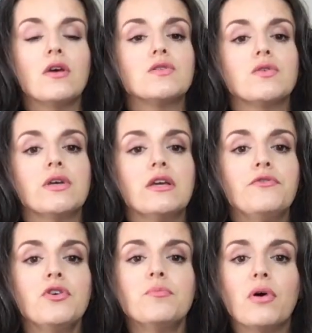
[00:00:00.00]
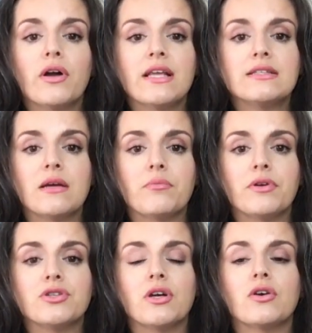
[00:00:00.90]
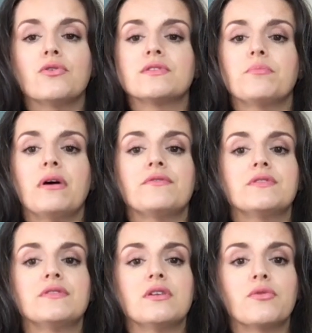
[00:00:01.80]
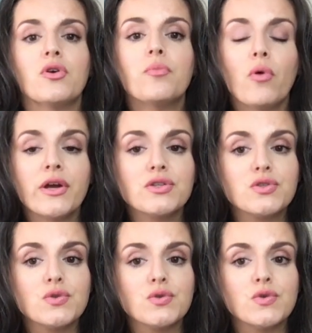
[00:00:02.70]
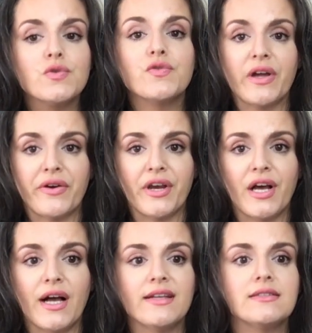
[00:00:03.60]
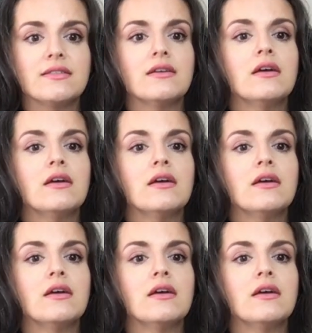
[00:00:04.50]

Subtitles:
So if your body temperature goes above 0.2 Fahrenheit,